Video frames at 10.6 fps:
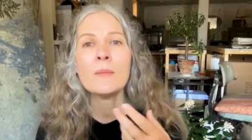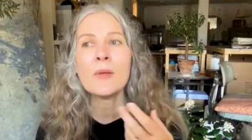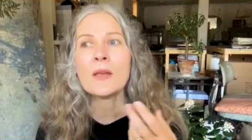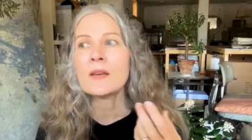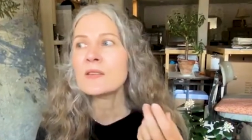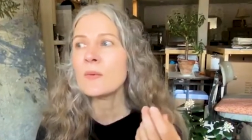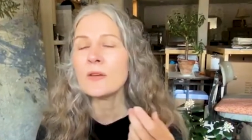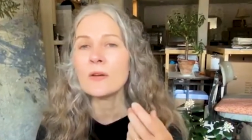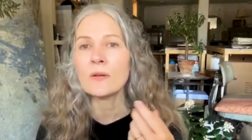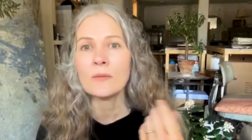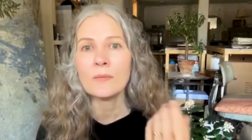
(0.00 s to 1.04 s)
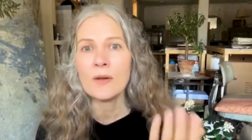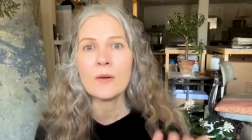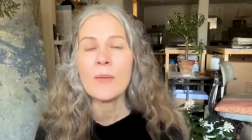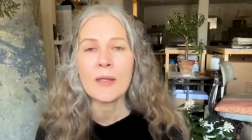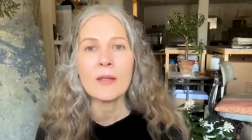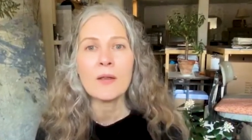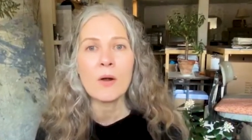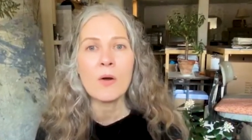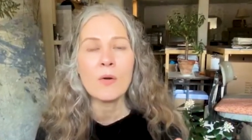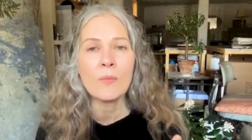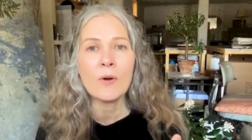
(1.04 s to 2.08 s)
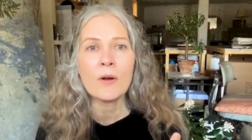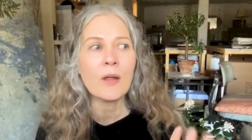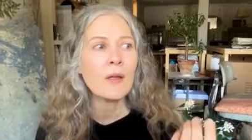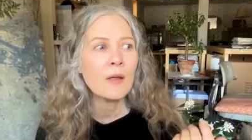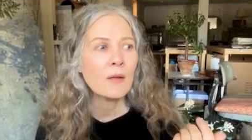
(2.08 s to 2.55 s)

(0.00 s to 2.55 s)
because when you're when you're making your own work